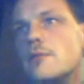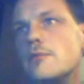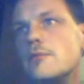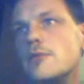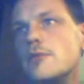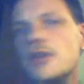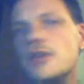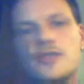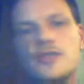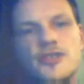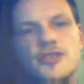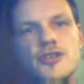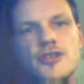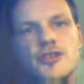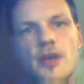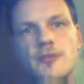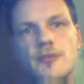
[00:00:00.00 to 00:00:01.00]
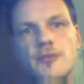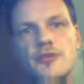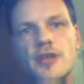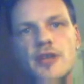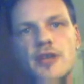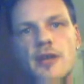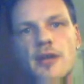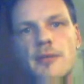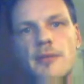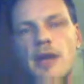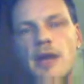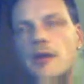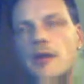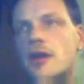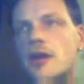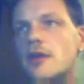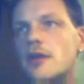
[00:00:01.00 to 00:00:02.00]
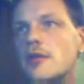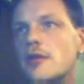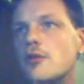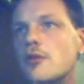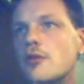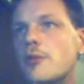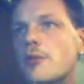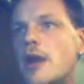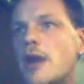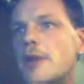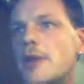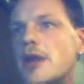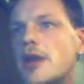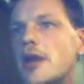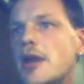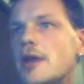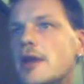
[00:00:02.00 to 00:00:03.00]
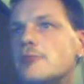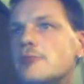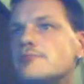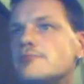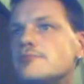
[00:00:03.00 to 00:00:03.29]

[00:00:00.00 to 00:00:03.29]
We can just jump to the American Obamacare.